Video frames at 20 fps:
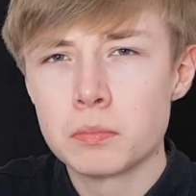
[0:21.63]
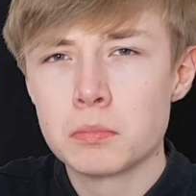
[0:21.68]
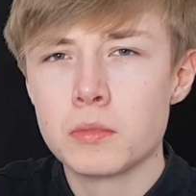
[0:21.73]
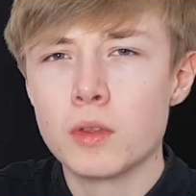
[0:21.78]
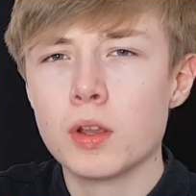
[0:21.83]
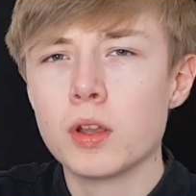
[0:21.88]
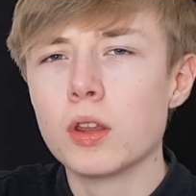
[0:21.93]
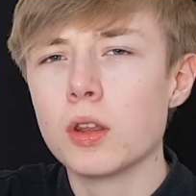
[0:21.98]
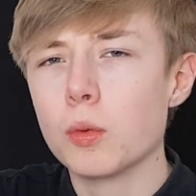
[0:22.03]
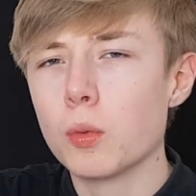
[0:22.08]
I
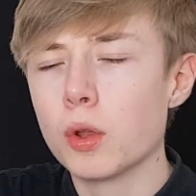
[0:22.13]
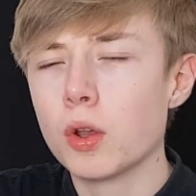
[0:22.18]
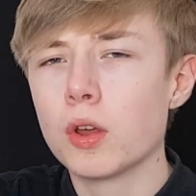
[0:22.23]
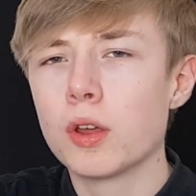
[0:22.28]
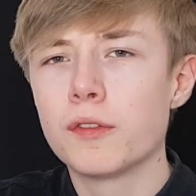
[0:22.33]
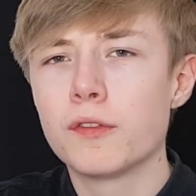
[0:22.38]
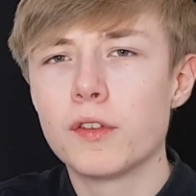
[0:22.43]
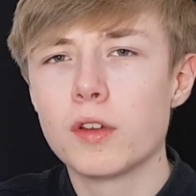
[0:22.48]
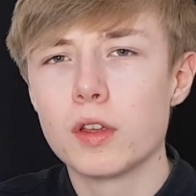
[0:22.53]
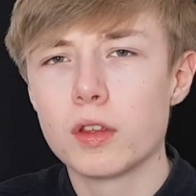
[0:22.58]
know that when I
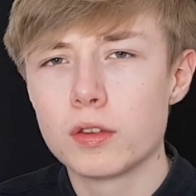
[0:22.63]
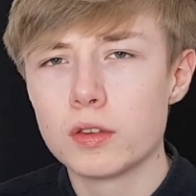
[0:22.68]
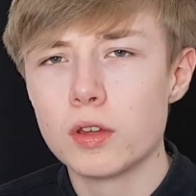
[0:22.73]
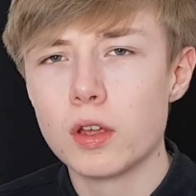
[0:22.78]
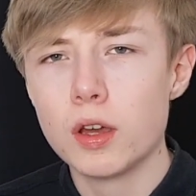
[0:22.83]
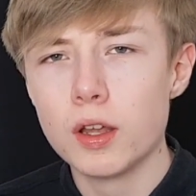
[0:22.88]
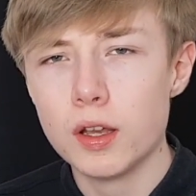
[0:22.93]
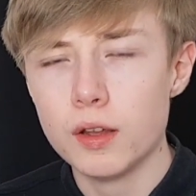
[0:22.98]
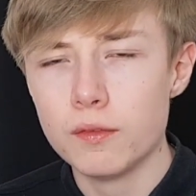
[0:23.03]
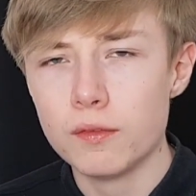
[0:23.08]
first
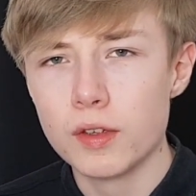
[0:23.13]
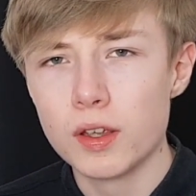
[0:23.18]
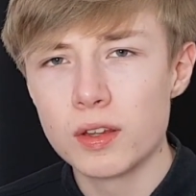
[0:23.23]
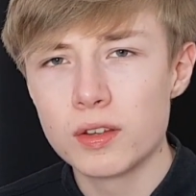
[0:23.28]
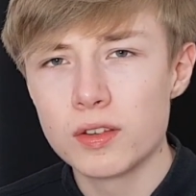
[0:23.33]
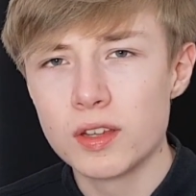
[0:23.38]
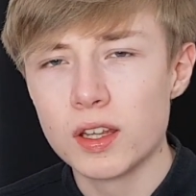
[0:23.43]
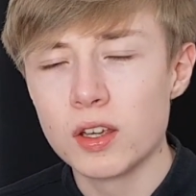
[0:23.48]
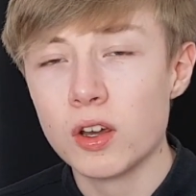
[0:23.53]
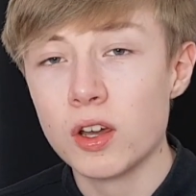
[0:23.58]
started
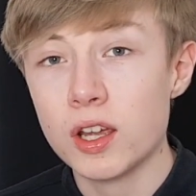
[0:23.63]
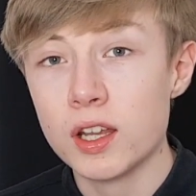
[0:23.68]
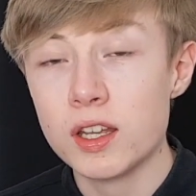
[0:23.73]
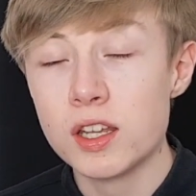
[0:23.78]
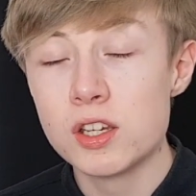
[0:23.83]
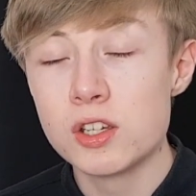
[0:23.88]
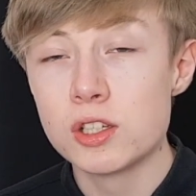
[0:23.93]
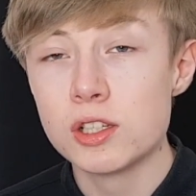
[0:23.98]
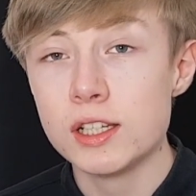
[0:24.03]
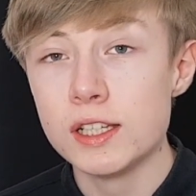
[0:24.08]
investing, I
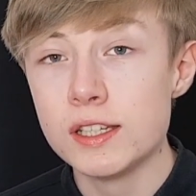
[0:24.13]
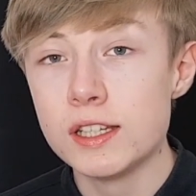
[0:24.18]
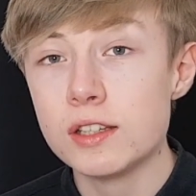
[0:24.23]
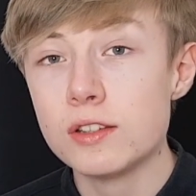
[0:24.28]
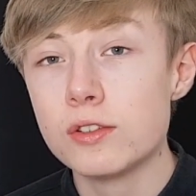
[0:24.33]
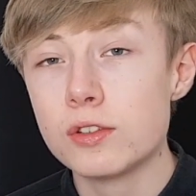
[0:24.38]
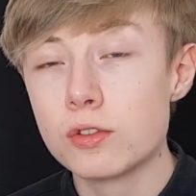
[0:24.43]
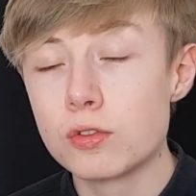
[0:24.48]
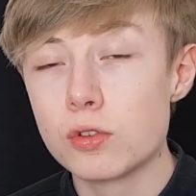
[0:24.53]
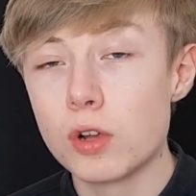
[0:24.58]
initially did
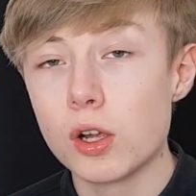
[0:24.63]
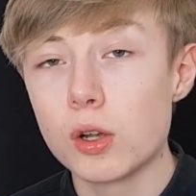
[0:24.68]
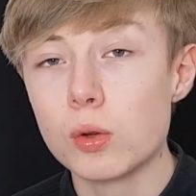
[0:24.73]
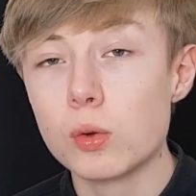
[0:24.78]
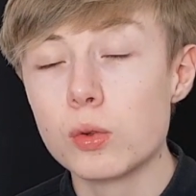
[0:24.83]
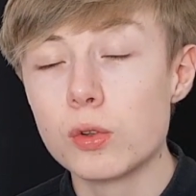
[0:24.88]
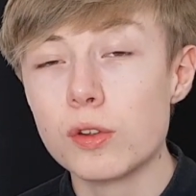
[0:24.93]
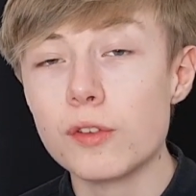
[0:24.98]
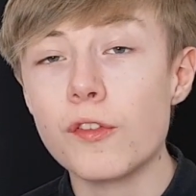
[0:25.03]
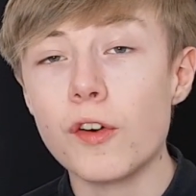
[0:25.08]

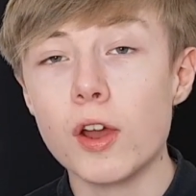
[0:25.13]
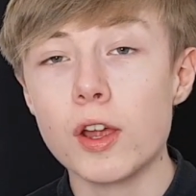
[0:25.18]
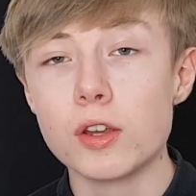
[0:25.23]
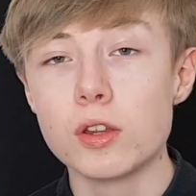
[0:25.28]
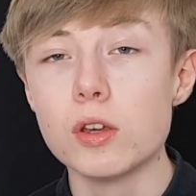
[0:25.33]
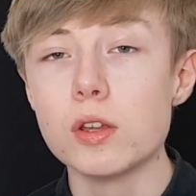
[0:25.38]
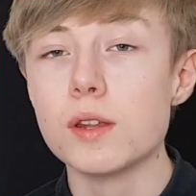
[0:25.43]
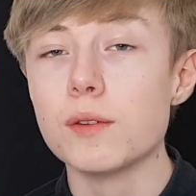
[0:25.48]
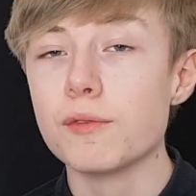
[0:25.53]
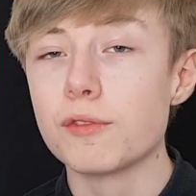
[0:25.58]
struggle to find
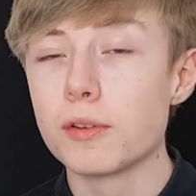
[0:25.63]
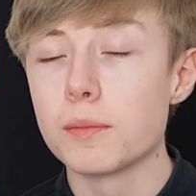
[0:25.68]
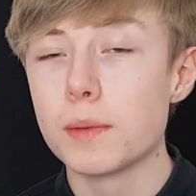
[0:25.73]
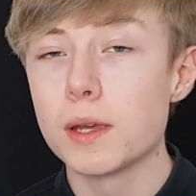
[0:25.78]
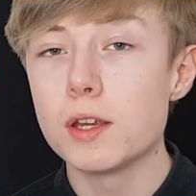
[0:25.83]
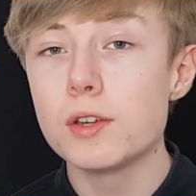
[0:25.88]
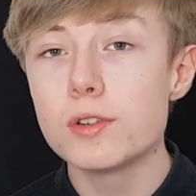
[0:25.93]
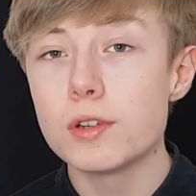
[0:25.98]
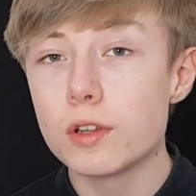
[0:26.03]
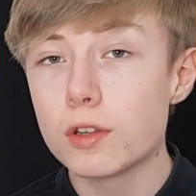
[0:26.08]
good
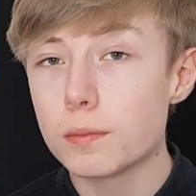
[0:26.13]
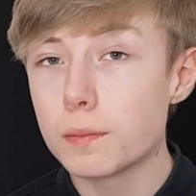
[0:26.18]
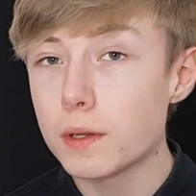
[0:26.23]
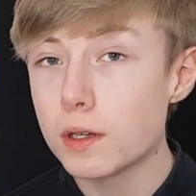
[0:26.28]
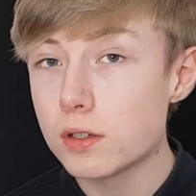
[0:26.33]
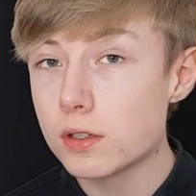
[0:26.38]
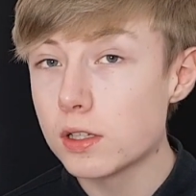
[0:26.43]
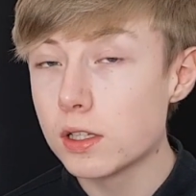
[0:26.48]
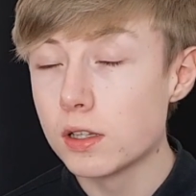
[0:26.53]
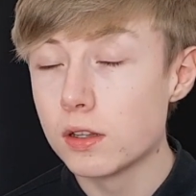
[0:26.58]
information,
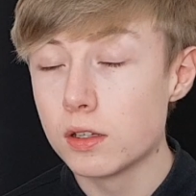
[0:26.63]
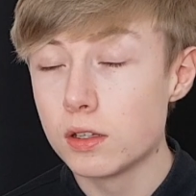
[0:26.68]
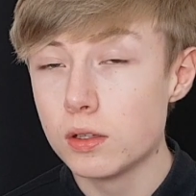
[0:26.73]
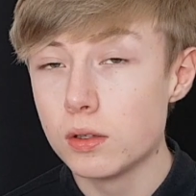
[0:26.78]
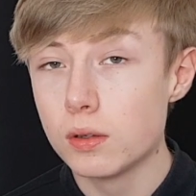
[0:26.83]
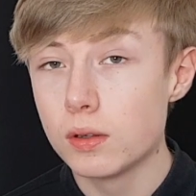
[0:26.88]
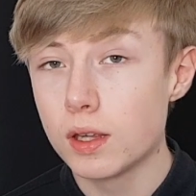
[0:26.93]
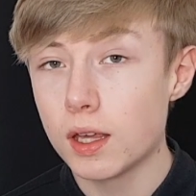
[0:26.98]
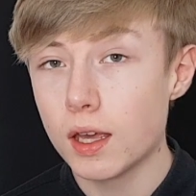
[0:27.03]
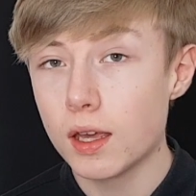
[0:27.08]
especially in
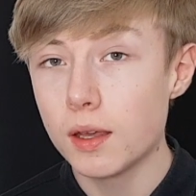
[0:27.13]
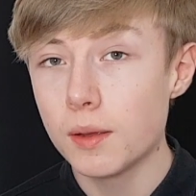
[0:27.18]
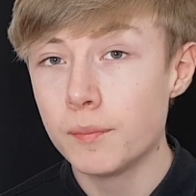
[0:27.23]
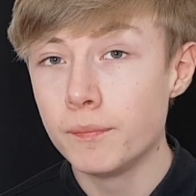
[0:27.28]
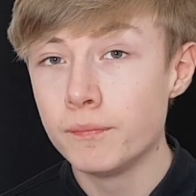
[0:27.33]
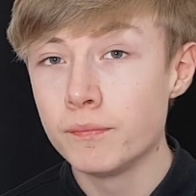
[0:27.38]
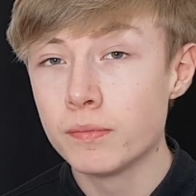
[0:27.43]
the UK.